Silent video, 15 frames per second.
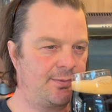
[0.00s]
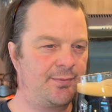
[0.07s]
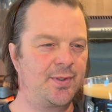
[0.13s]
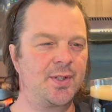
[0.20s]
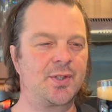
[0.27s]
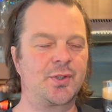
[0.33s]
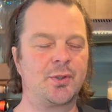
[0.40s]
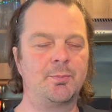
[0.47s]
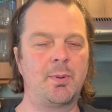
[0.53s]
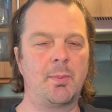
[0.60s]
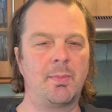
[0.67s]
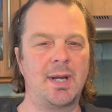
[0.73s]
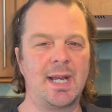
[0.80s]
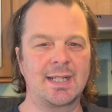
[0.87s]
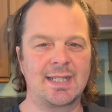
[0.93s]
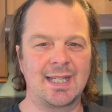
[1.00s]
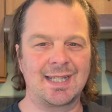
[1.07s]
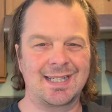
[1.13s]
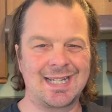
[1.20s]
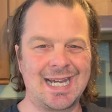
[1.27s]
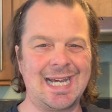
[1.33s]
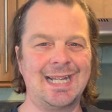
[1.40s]
for the
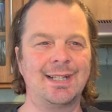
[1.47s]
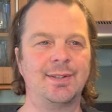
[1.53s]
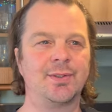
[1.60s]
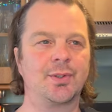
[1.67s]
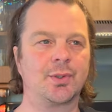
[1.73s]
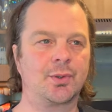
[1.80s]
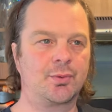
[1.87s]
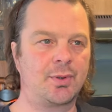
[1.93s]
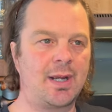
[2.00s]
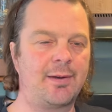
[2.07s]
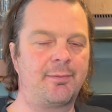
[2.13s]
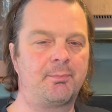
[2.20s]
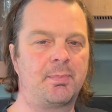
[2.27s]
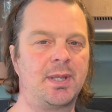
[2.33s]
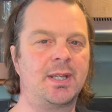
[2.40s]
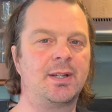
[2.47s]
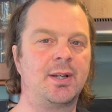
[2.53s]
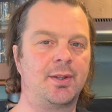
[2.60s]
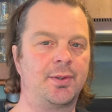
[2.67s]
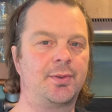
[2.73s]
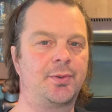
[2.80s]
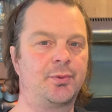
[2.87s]
supermarket canned craft beer
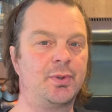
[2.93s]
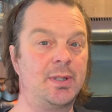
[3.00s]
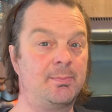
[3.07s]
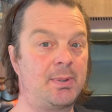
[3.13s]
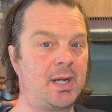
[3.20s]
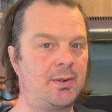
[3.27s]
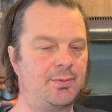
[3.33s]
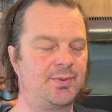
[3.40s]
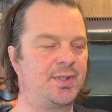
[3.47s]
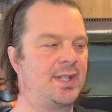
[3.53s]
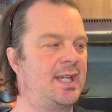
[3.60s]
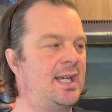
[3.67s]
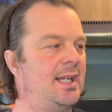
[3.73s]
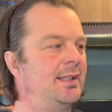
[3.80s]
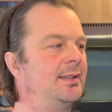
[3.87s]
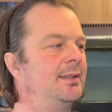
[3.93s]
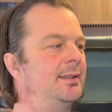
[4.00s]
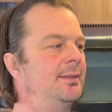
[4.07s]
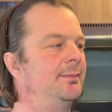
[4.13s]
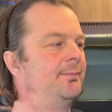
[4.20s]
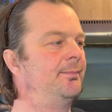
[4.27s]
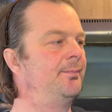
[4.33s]
at three pounds a can.
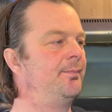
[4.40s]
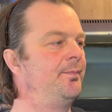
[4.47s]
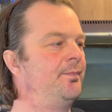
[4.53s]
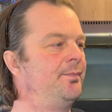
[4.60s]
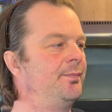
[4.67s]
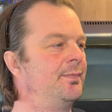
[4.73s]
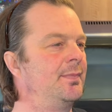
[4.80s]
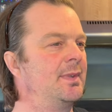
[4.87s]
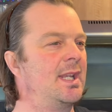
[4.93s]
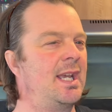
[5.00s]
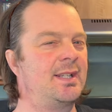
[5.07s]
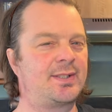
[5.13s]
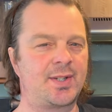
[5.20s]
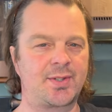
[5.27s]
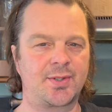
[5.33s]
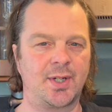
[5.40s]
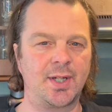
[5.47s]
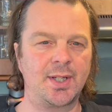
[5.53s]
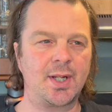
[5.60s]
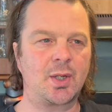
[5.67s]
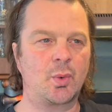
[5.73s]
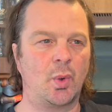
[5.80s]
It's a
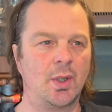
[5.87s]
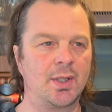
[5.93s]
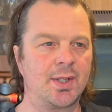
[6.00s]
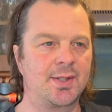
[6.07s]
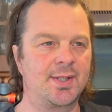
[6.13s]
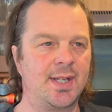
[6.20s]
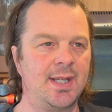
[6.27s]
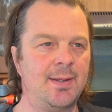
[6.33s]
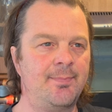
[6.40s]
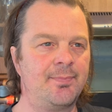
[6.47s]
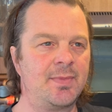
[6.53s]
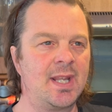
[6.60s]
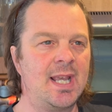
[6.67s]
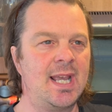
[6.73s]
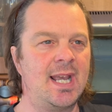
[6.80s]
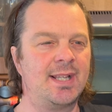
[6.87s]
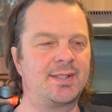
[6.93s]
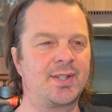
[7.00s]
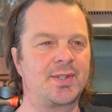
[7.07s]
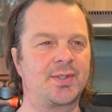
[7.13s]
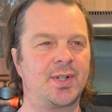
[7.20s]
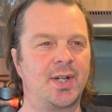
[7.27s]
sign of quality. It's
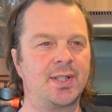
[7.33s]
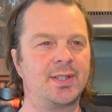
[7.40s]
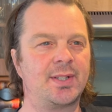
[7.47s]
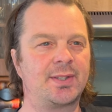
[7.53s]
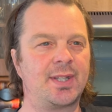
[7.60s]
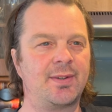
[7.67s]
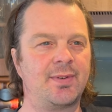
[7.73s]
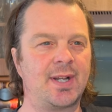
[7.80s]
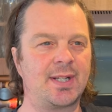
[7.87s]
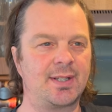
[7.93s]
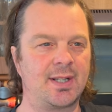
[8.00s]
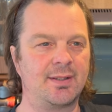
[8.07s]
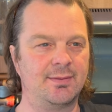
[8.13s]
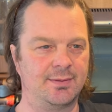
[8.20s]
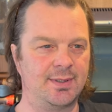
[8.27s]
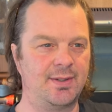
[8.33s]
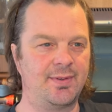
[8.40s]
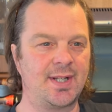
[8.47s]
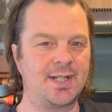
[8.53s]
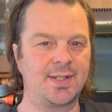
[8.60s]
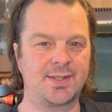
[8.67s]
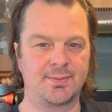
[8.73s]
a sign that they've had they've
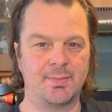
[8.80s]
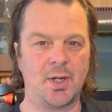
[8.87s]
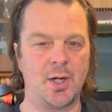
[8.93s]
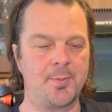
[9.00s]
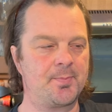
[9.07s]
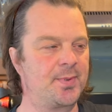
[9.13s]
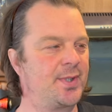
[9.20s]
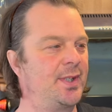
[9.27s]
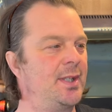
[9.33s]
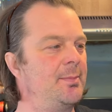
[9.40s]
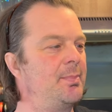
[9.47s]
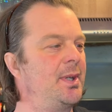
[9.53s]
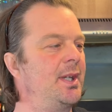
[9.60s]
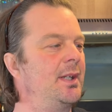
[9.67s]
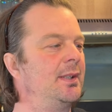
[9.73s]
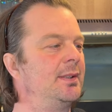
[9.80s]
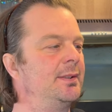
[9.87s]
added some hops in the beer.